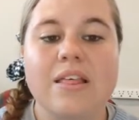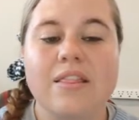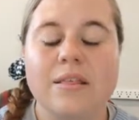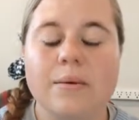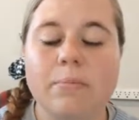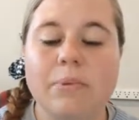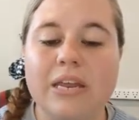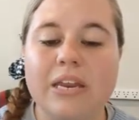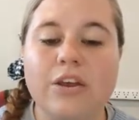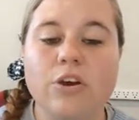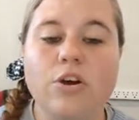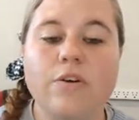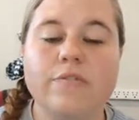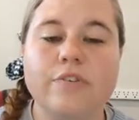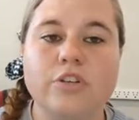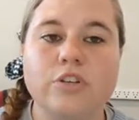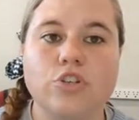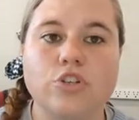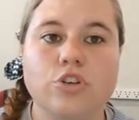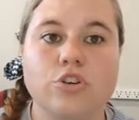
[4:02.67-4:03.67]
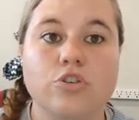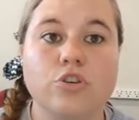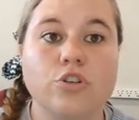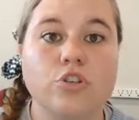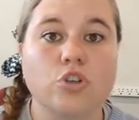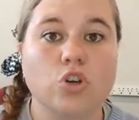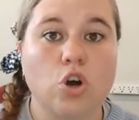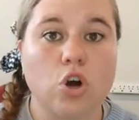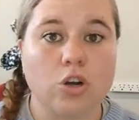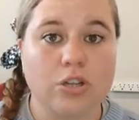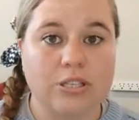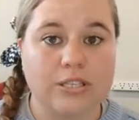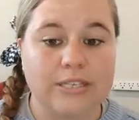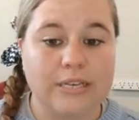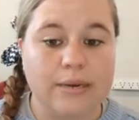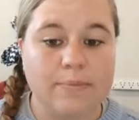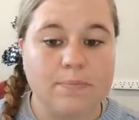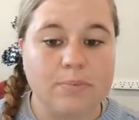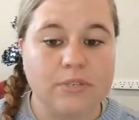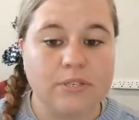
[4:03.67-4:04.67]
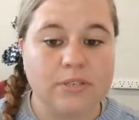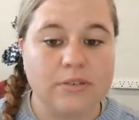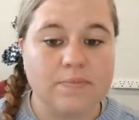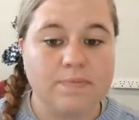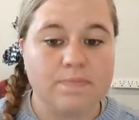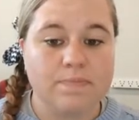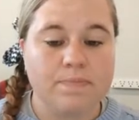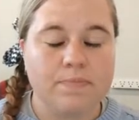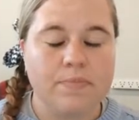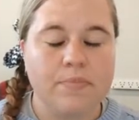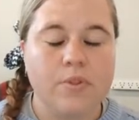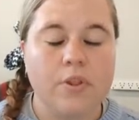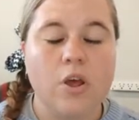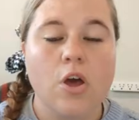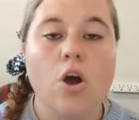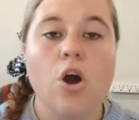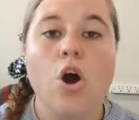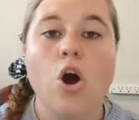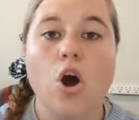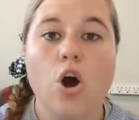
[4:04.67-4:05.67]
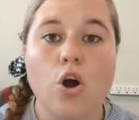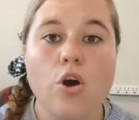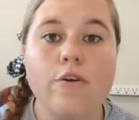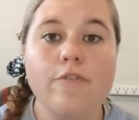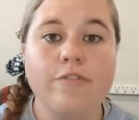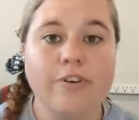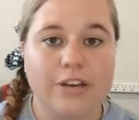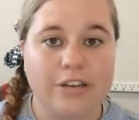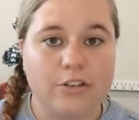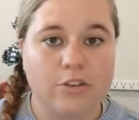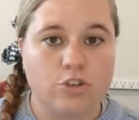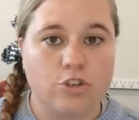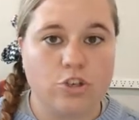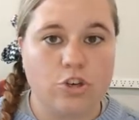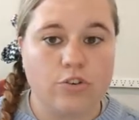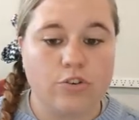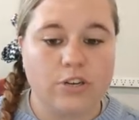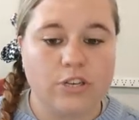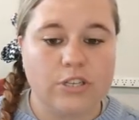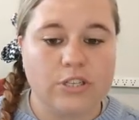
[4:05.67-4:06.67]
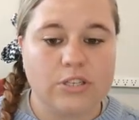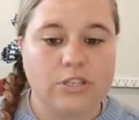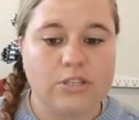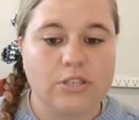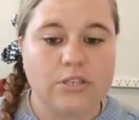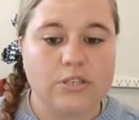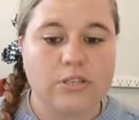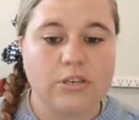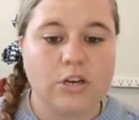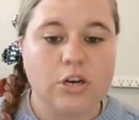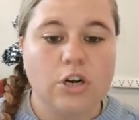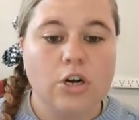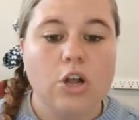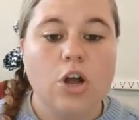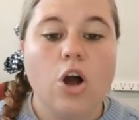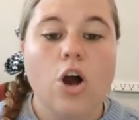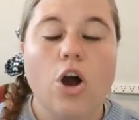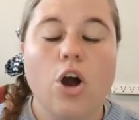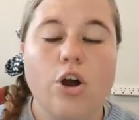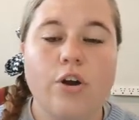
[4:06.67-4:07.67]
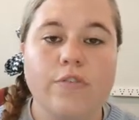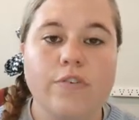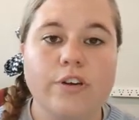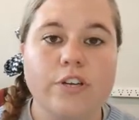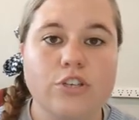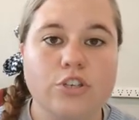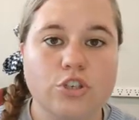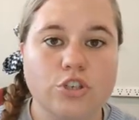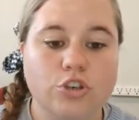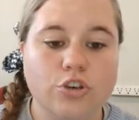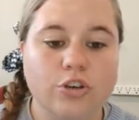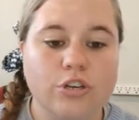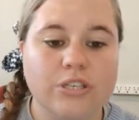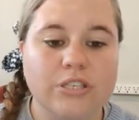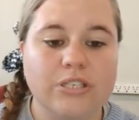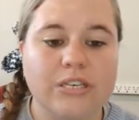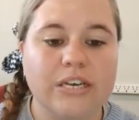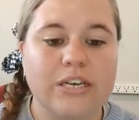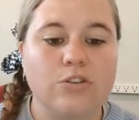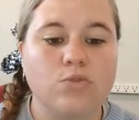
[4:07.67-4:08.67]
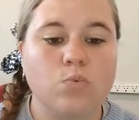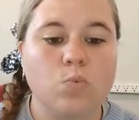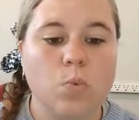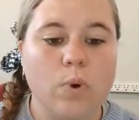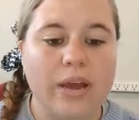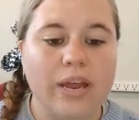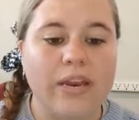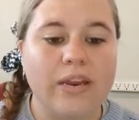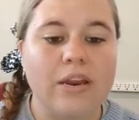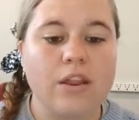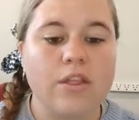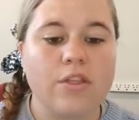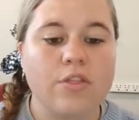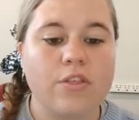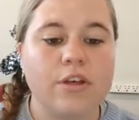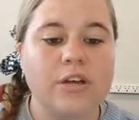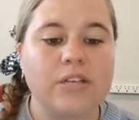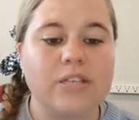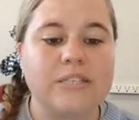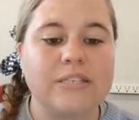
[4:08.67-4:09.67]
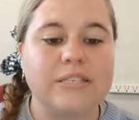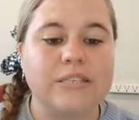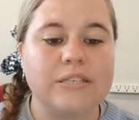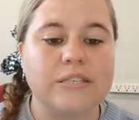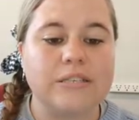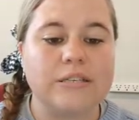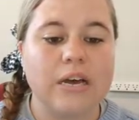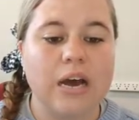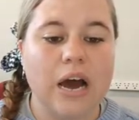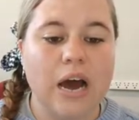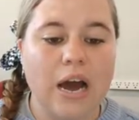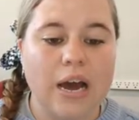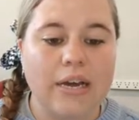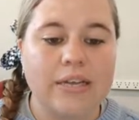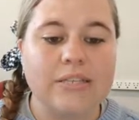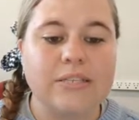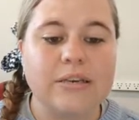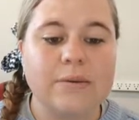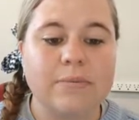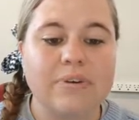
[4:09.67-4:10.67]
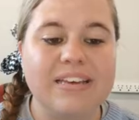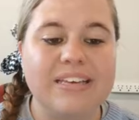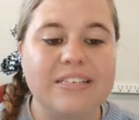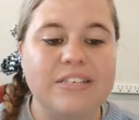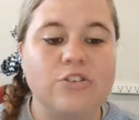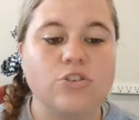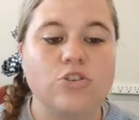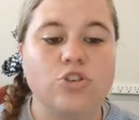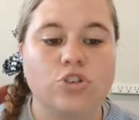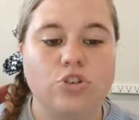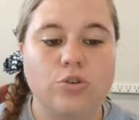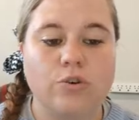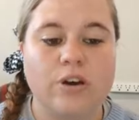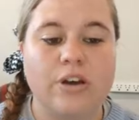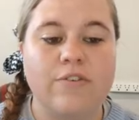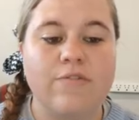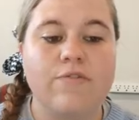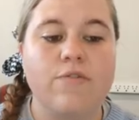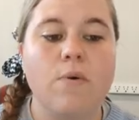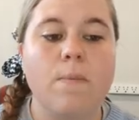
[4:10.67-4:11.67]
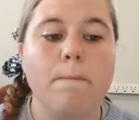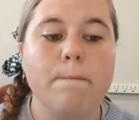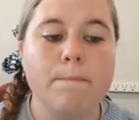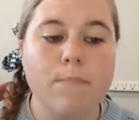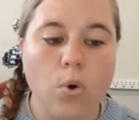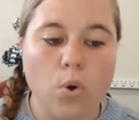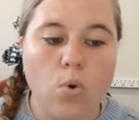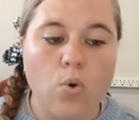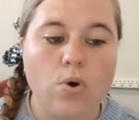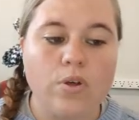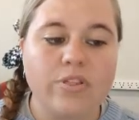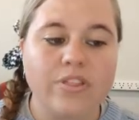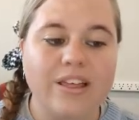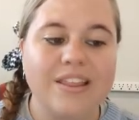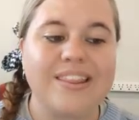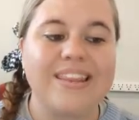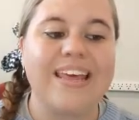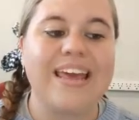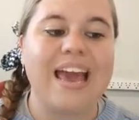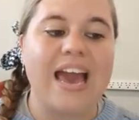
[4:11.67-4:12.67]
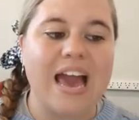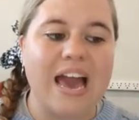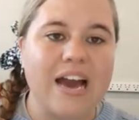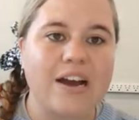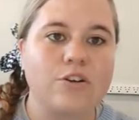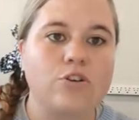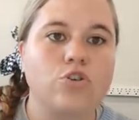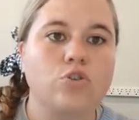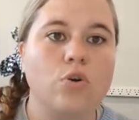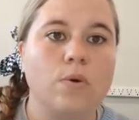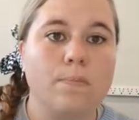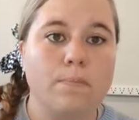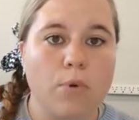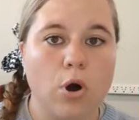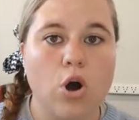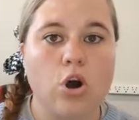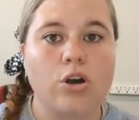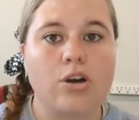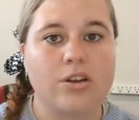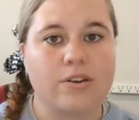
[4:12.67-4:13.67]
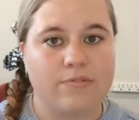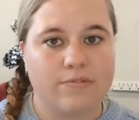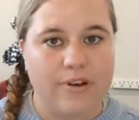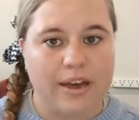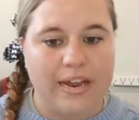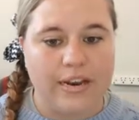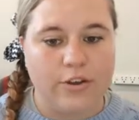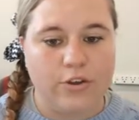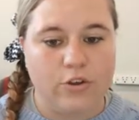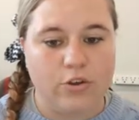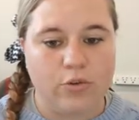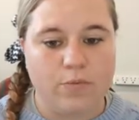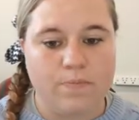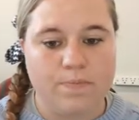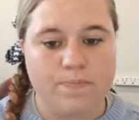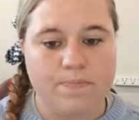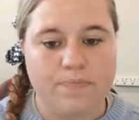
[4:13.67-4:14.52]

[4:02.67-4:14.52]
The meaning of insurance concepts. Overinsurance. Overinsurance is when the item is insured for more than the actual market value.